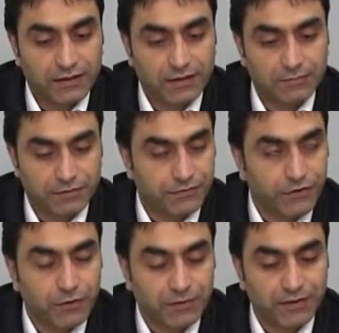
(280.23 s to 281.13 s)

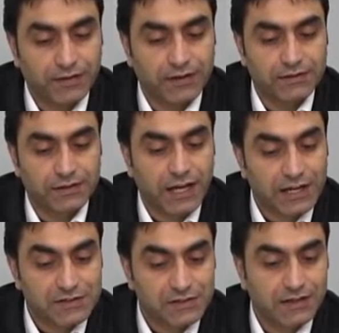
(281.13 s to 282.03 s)

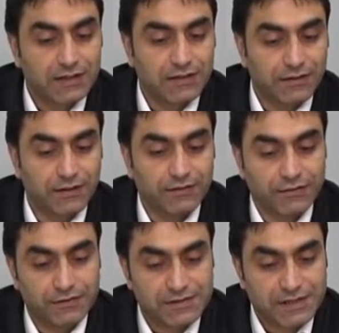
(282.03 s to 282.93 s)
Labbaik
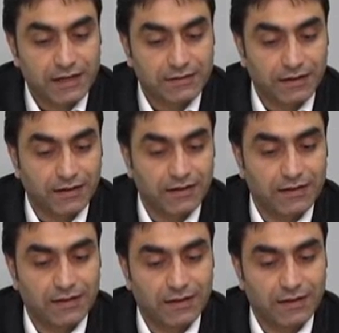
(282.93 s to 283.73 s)
Allahumma Labbaik.